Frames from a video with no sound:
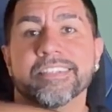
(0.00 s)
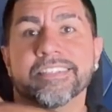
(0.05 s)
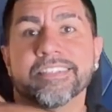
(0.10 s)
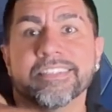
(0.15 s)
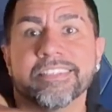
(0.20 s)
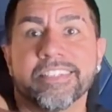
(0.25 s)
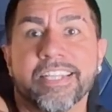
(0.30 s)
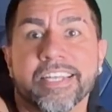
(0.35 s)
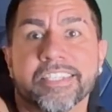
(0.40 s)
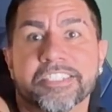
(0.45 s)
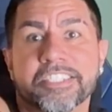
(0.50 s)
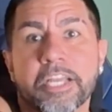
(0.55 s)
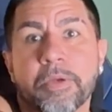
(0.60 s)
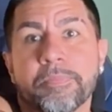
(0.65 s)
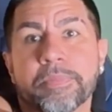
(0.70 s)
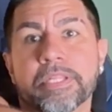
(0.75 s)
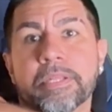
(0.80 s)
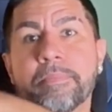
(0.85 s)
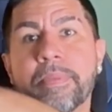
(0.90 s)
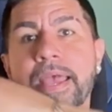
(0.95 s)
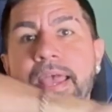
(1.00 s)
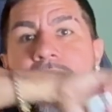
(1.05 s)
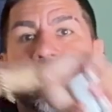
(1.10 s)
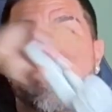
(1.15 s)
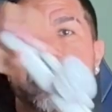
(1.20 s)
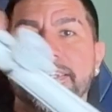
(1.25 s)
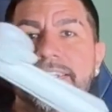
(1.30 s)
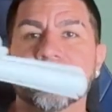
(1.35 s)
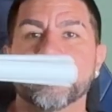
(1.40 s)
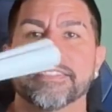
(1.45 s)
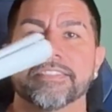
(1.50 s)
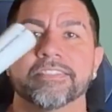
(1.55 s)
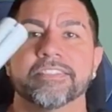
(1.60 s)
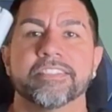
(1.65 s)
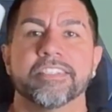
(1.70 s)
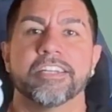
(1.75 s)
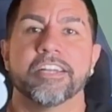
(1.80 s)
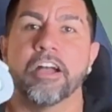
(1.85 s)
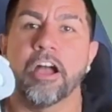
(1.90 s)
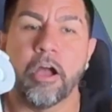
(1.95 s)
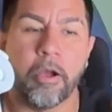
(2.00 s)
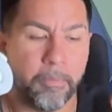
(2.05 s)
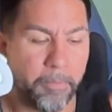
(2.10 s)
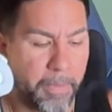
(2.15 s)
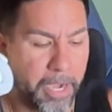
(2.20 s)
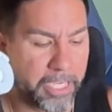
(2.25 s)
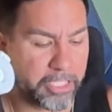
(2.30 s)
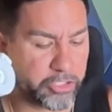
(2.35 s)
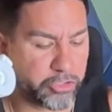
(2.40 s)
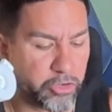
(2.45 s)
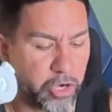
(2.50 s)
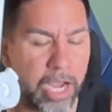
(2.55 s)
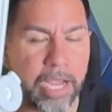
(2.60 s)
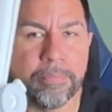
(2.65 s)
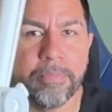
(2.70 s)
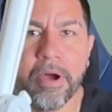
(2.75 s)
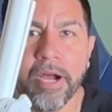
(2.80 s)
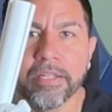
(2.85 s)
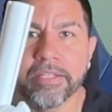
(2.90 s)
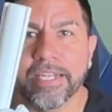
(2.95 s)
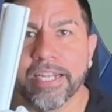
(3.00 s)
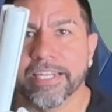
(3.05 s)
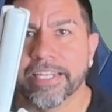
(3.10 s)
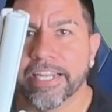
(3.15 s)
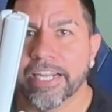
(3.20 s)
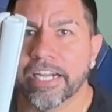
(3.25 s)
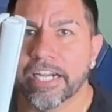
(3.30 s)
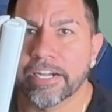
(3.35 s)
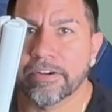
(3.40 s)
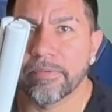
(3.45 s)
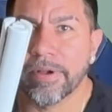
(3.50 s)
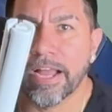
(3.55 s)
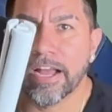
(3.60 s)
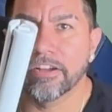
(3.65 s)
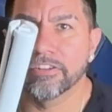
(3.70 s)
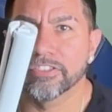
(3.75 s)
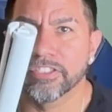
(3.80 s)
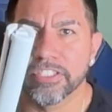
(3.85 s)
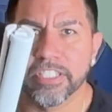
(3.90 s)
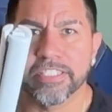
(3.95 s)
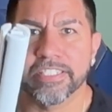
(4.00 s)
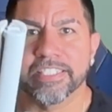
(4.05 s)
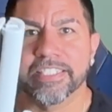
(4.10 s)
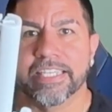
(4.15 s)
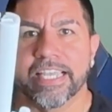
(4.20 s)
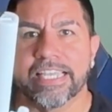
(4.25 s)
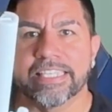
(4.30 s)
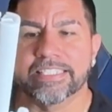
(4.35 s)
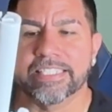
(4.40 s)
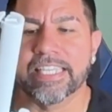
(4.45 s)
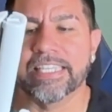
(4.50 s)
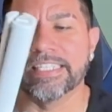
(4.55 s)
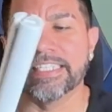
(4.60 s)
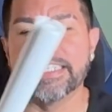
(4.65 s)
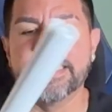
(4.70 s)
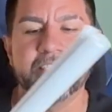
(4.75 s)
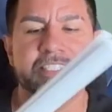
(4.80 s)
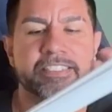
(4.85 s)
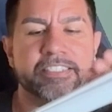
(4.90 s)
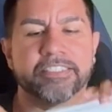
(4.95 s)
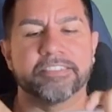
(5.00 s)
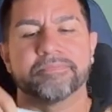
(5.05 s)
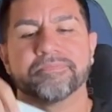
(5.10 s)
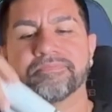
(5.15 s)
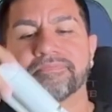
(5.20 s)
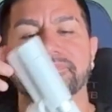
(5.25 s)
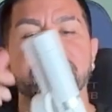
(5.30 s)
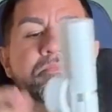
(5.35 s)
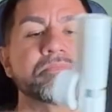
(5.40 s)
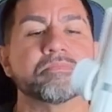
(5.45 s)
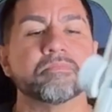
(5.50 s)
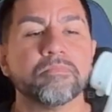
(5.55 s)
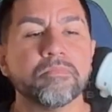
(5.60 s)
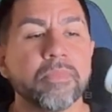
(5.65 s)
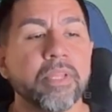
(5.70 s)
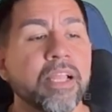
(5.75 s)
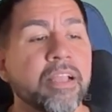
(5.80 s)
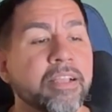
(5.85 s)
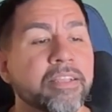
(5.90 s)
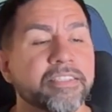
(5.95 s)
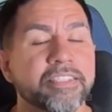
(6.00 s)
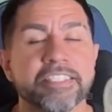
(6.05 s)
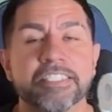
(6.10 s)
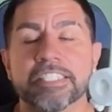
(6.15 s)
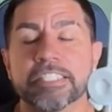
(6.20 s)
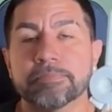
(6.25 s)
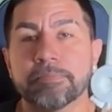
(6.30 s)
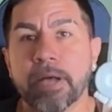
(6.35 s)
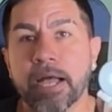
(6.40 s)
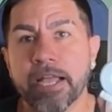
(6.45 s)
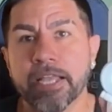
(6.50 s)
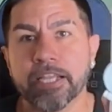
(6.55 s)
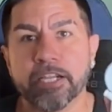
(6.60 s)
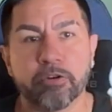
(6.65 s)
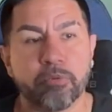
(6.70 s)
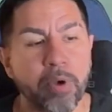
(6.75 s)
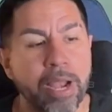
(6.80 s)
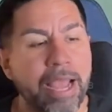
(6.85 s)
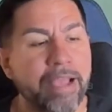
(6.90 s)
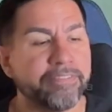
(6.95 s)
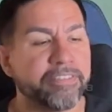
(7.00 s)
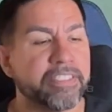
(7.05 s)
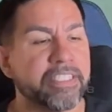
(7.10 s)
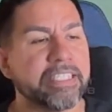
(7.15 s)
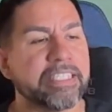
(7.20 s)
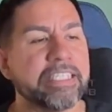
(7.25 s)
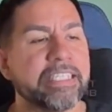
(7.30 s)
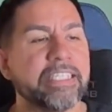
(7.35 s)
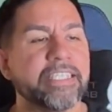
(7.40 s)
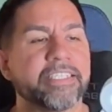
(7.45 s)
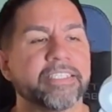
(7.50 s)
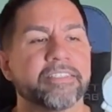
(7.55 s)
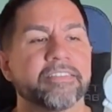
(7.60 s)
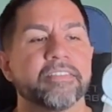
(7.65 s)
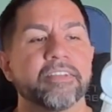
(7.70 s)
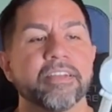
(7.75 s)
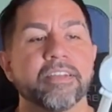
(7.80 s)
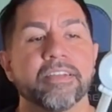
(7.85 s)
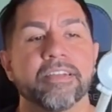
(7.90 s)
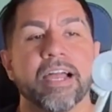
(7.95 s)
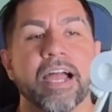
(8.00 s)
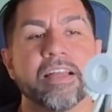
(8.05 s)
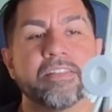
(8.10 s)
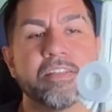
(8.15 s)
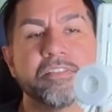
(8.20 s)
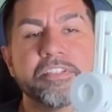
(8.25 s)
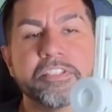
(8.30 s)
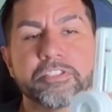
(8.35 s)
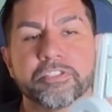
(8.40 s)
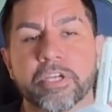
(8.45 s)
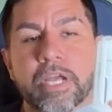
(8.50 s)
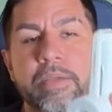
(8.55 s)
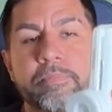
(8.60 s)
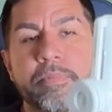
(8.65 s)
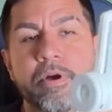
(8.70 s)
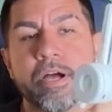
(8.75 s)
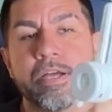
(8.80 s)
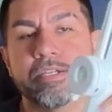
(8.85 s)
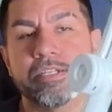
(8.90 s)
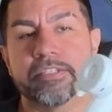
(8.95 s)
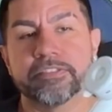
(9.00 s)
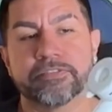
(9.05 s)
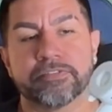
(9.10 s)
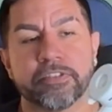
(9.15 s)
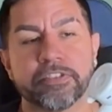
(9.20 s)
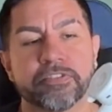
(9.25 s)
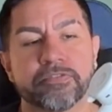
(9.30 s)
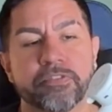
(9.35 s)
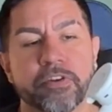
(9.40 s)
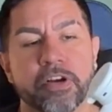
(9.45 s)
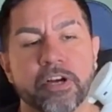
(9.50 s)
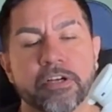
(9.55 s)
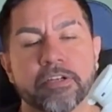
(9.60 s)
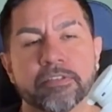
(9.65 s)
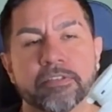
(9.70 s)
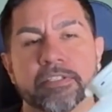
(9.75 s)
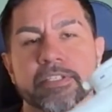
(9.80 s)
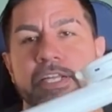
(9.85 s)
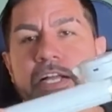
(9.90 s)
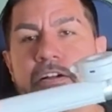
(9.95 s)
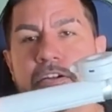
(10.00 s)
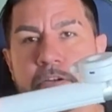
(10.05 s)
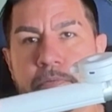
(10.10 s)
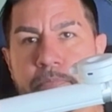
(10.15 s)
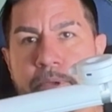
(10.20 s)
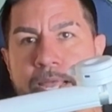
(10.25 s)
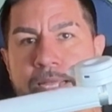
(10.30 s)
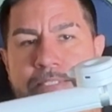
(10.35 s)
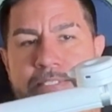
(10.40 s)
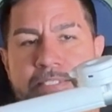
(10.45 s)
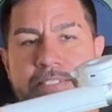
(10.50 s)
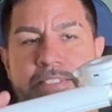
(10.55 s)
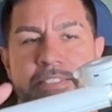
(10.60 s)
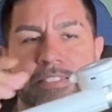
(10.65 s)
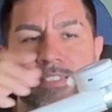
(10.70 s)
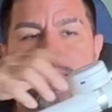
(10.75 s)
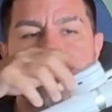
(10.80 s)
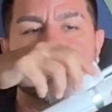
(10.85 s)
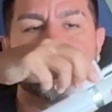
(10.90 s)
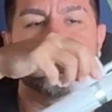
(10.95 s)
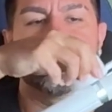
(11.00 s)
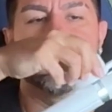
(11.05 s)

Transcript: Next up in the bag, my tripod that I carry around just in case I need it. This is by KraftGeek. I love this tripod because, first of all, look how compact it is.